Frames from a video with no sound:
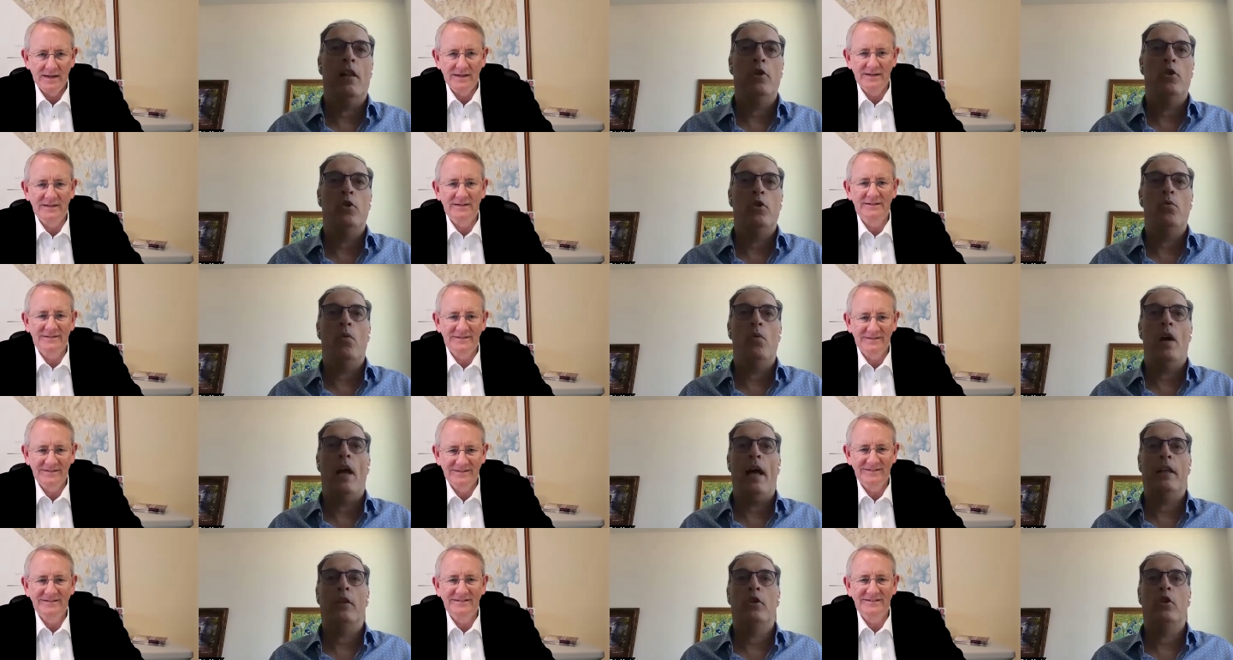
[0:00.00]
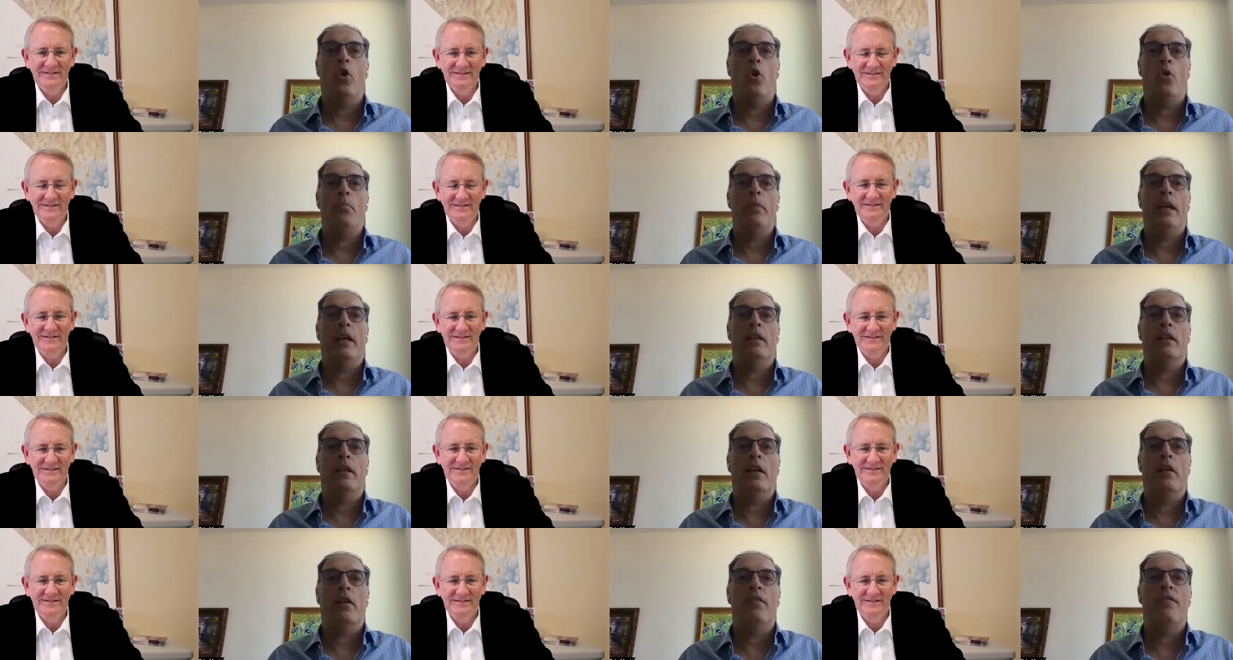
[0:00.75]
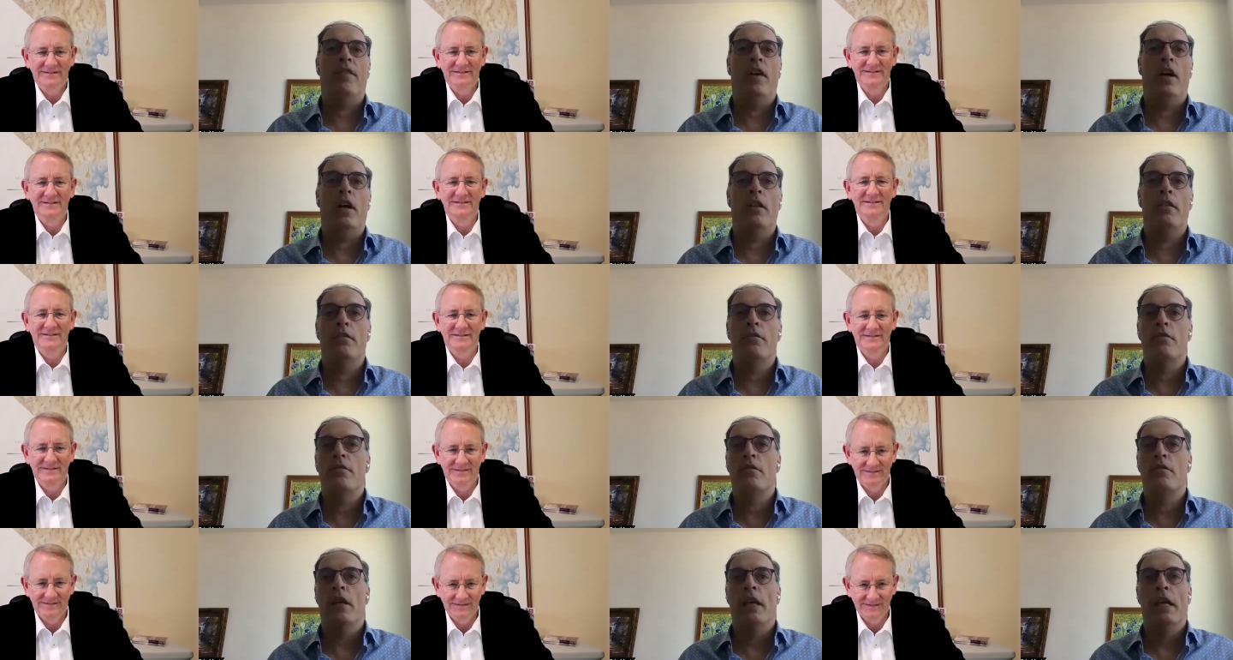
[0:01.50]
Speaker 1: You had commingling of
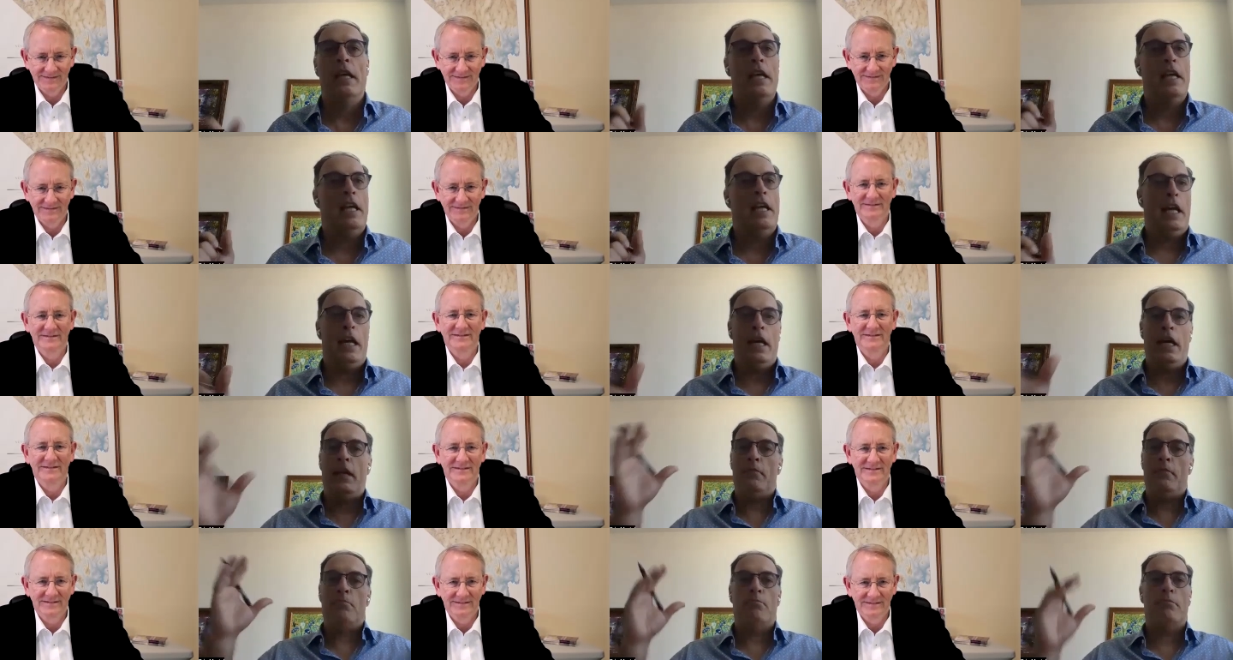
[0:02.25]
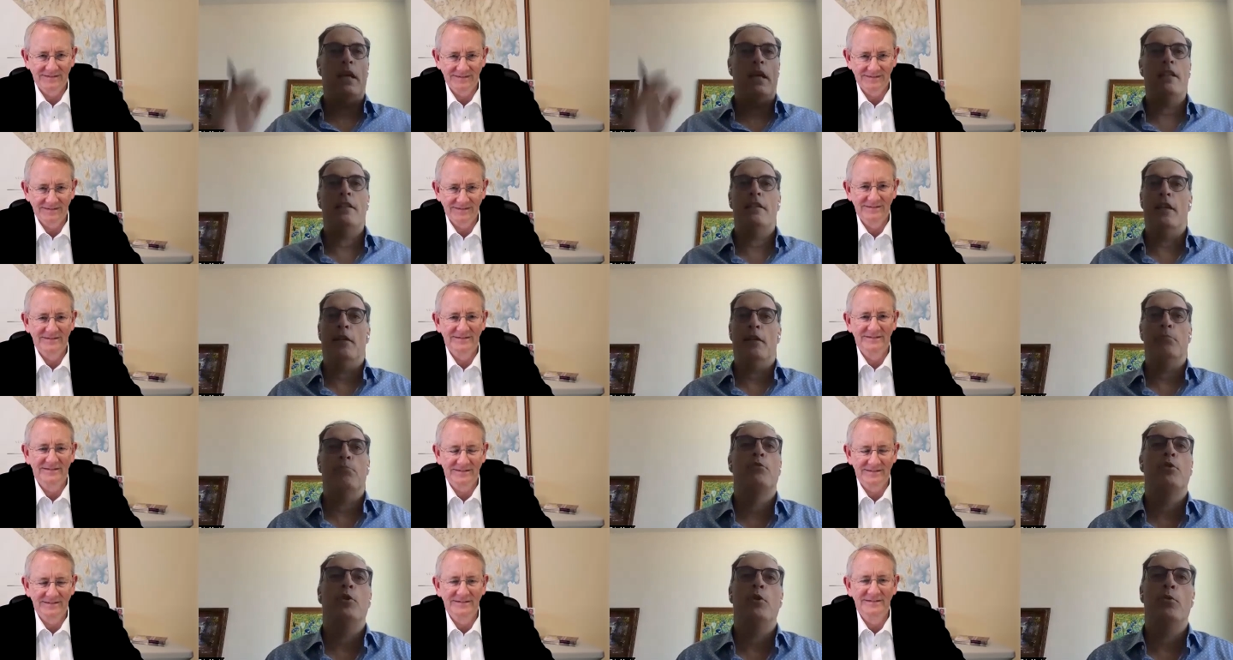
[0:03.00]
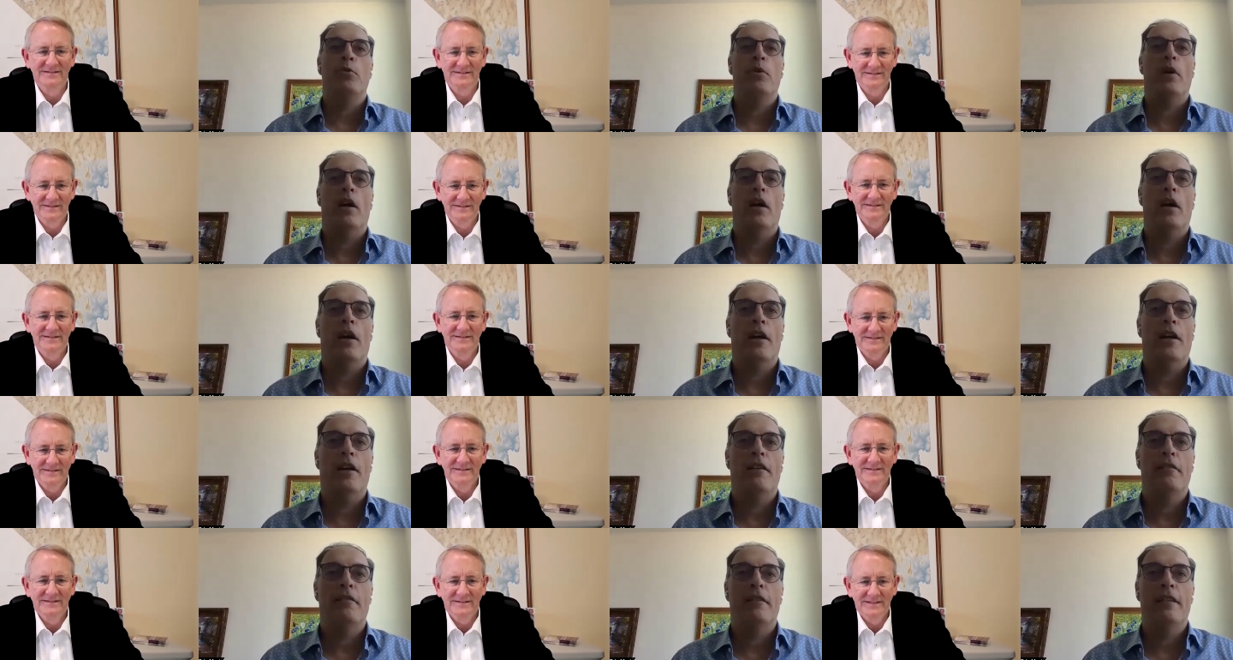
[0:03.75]
funds and that's it you uh,